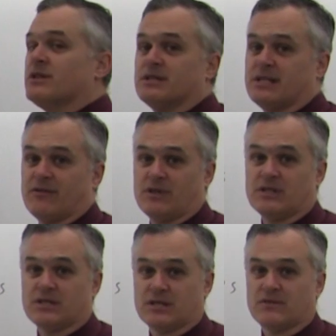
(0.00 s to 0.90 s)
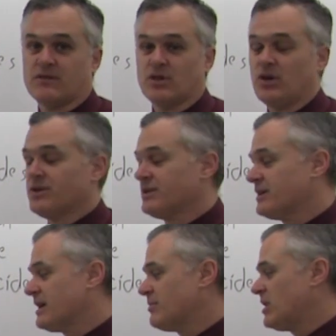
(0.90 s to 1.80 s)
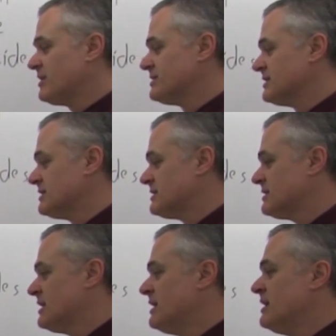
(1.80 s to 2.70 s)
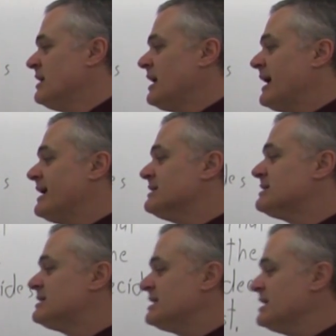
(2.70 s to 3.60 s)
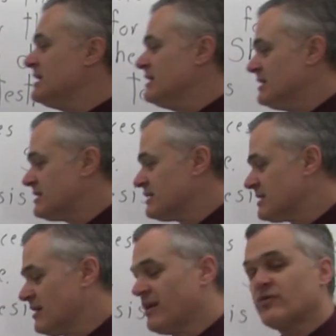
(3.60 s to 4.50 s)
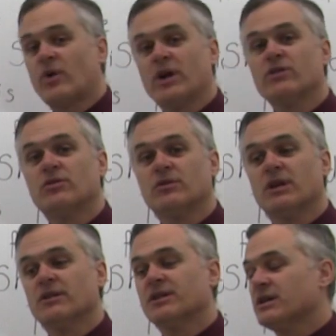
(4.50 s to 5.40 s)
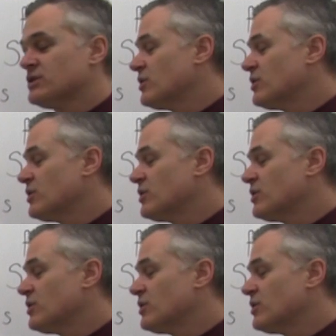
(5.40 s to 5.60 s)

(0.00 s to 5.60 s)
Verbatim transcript: than 76 for the alternate hypothesis and C is this a left-right or two-tailed test?